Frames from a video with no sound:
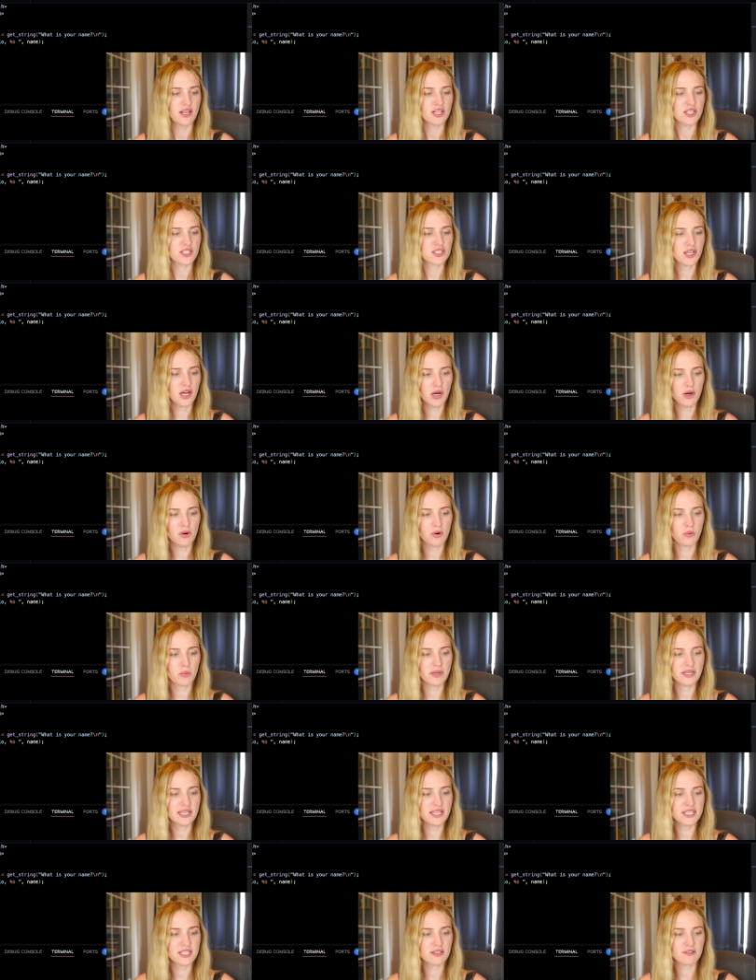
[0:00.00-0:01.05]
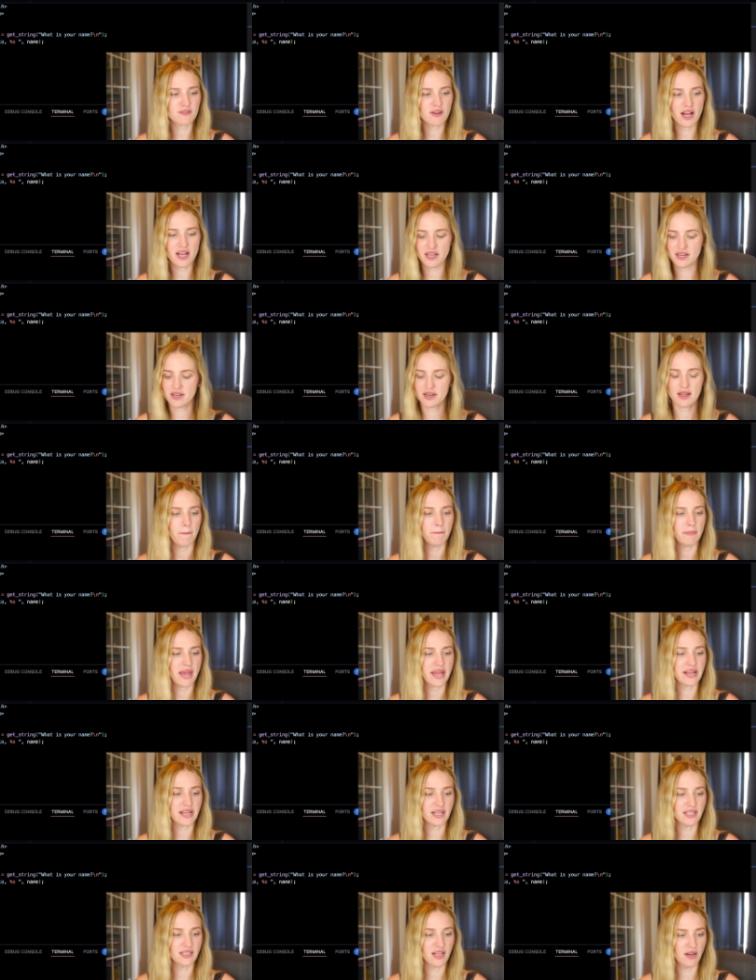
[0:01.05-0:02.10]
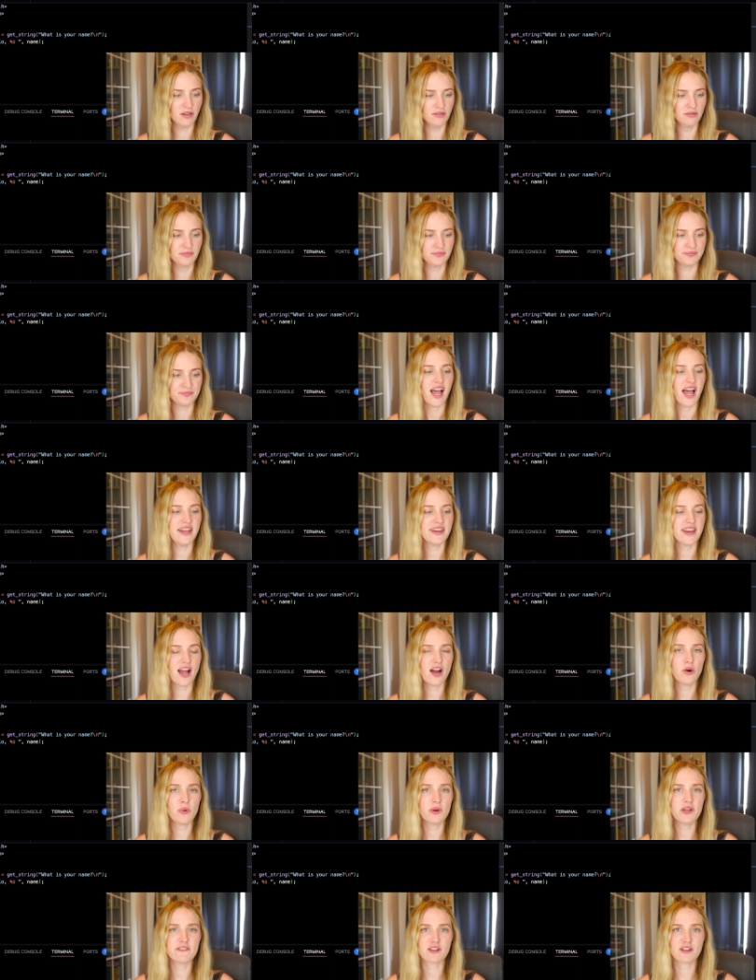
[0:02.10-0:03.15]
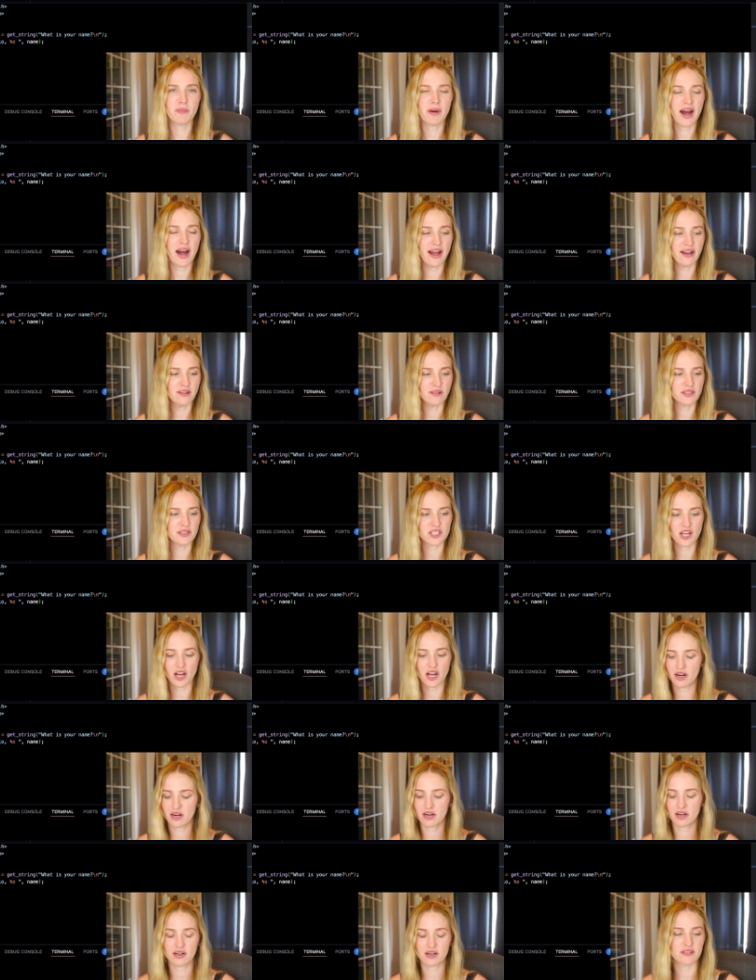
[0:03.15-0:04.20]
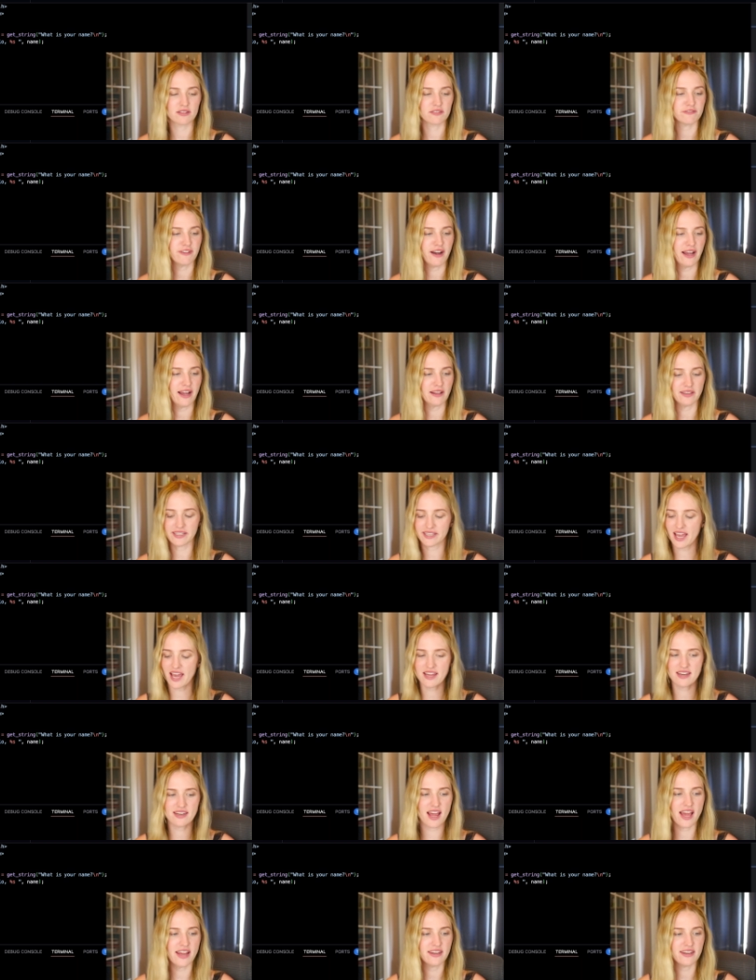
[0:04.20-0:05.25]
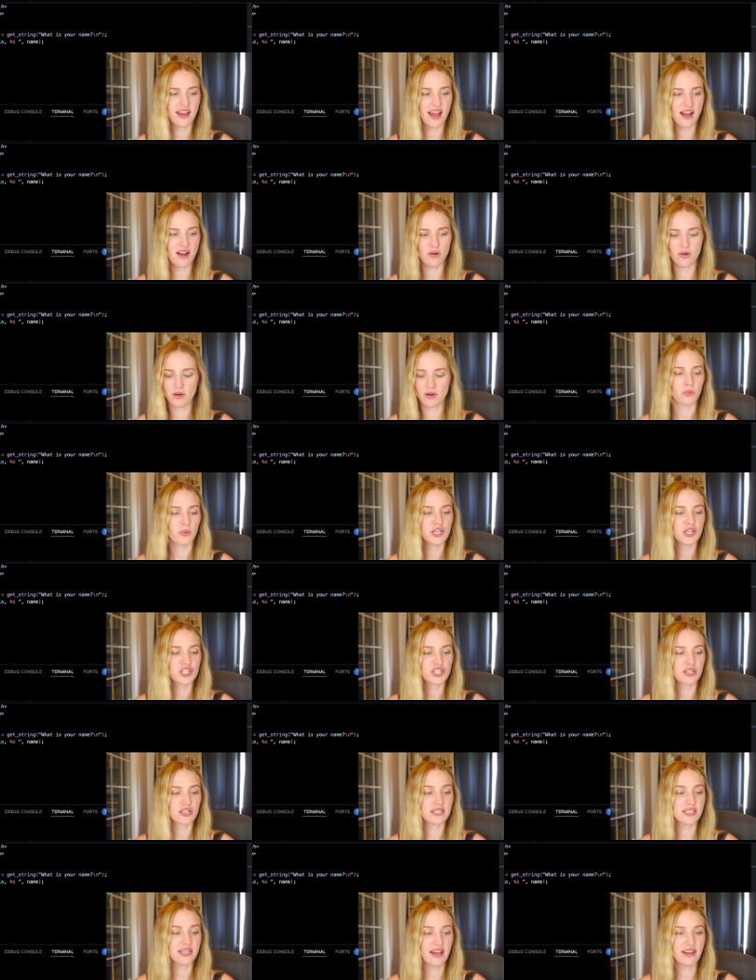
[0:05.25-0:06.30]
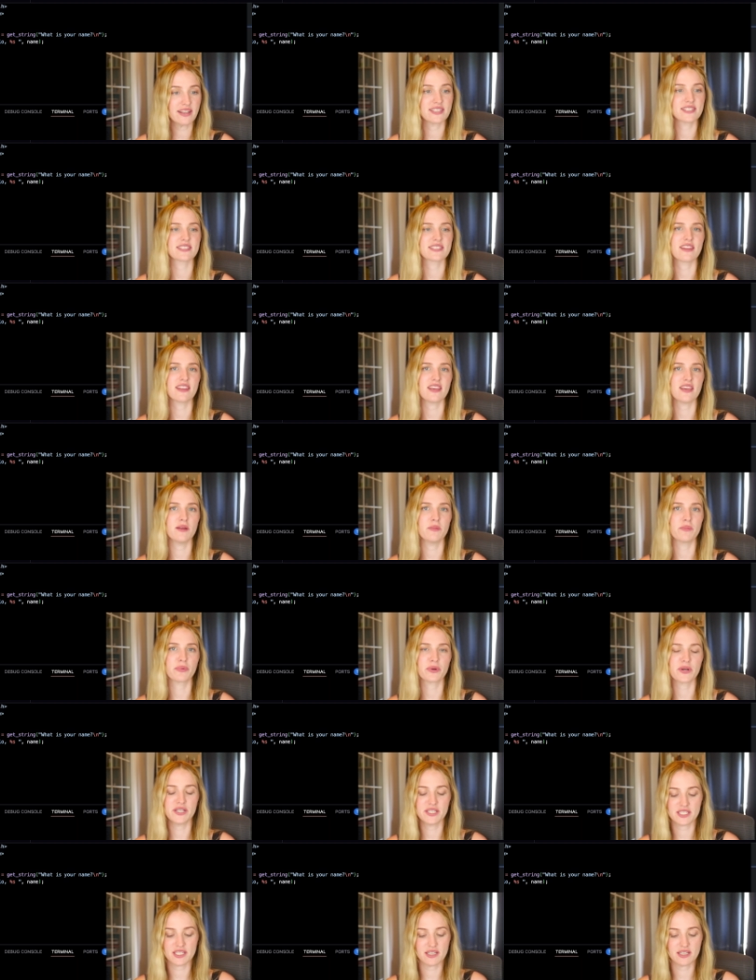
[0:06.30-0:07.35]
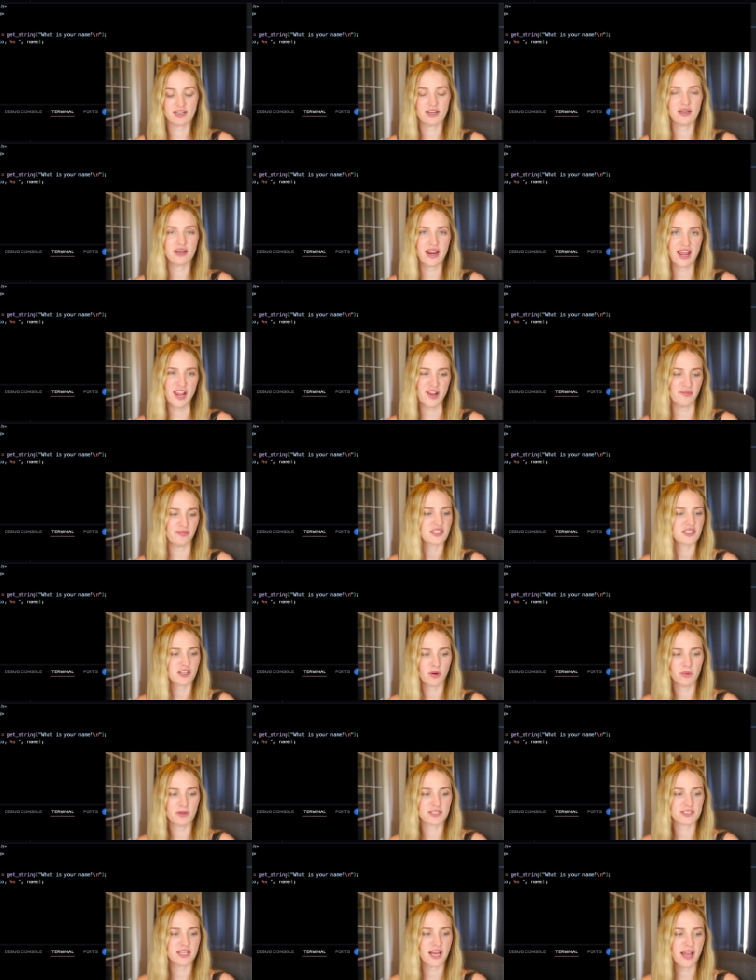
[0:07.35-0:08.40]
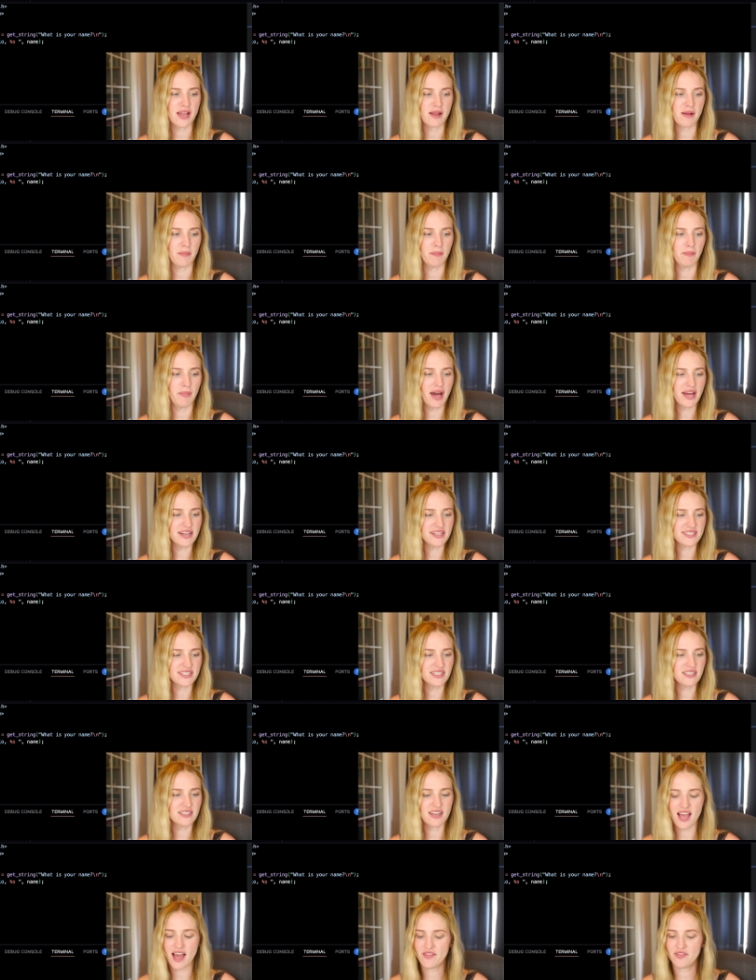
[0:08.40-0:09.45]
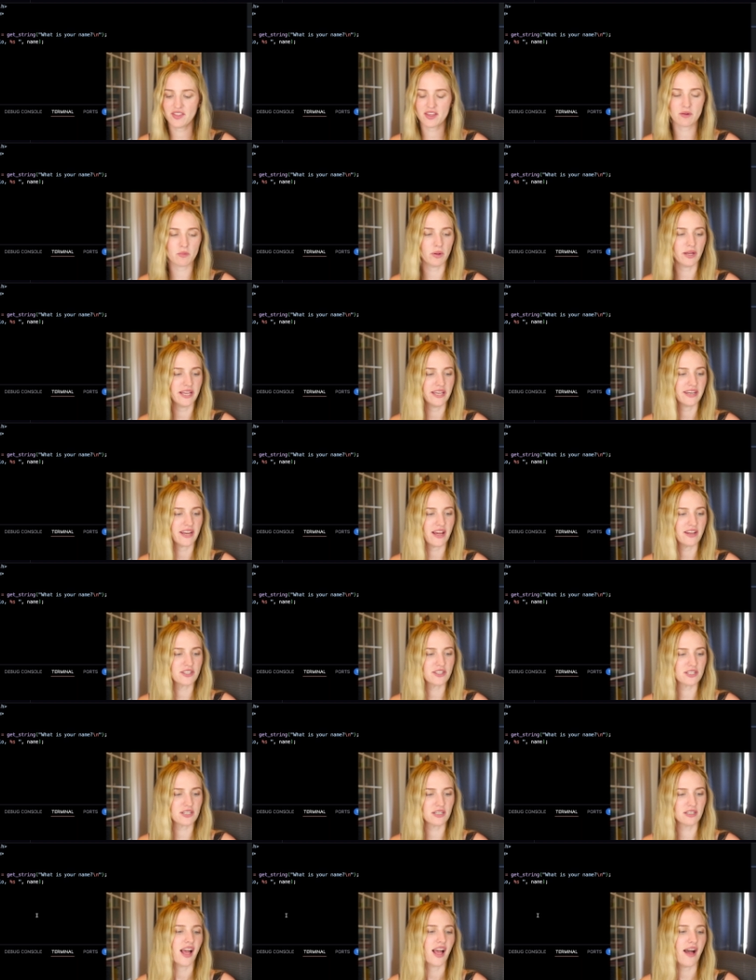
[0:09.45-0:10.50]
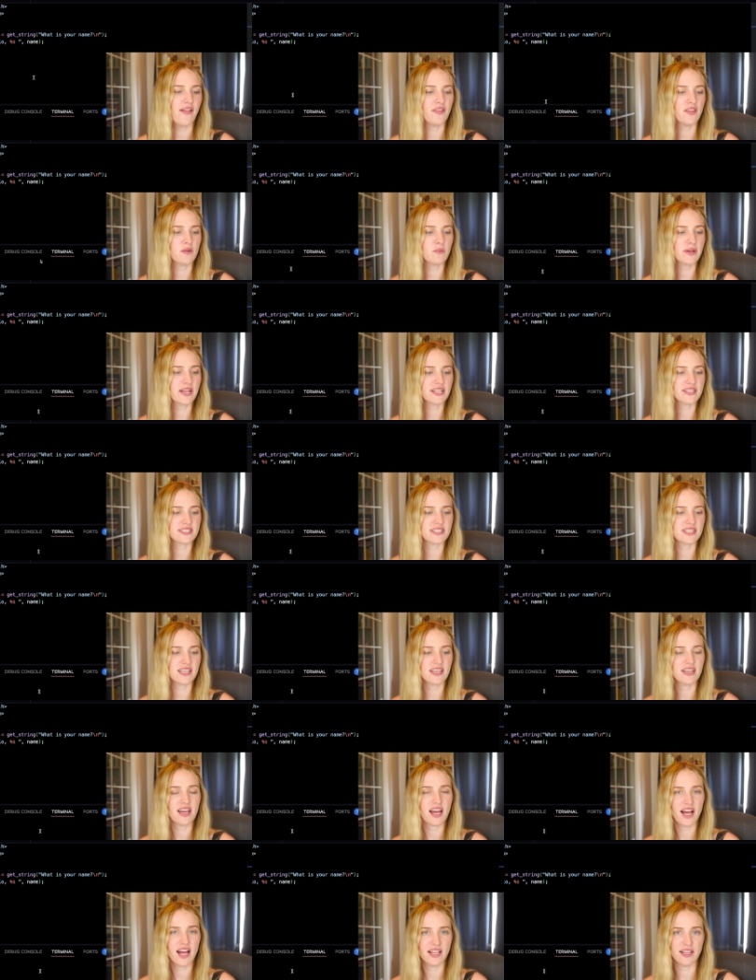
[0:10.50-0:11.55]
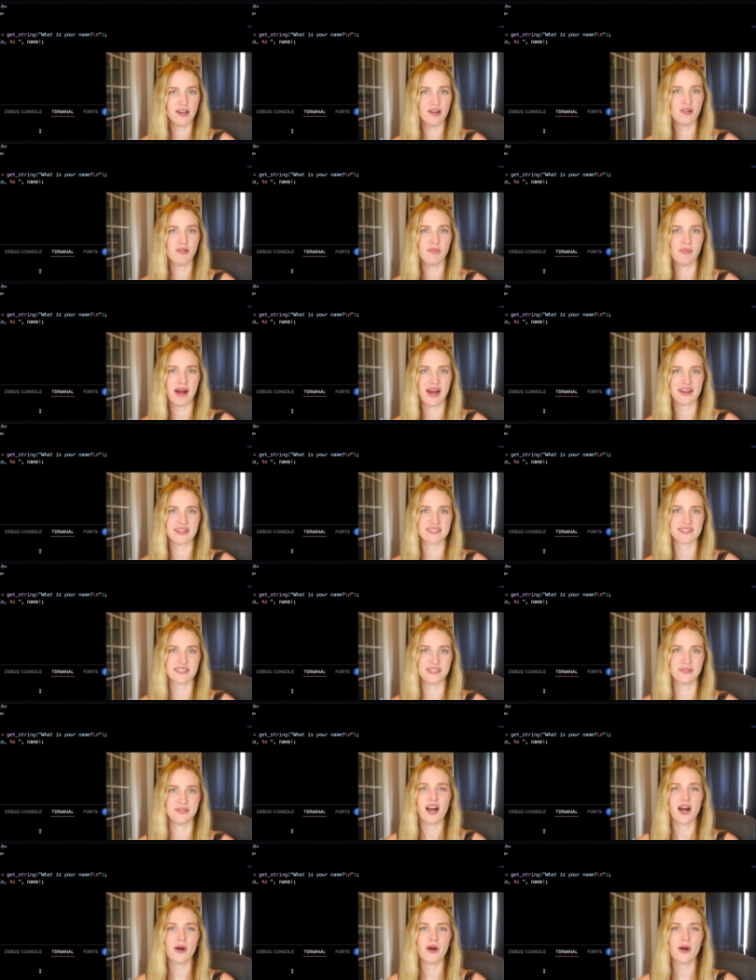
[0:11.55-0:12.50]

So we need to run make hello and now we've compiled our file again, and now we should get the printed name. So we'll say Madison, and then we'll hit enter, and then we can see Hello Madison.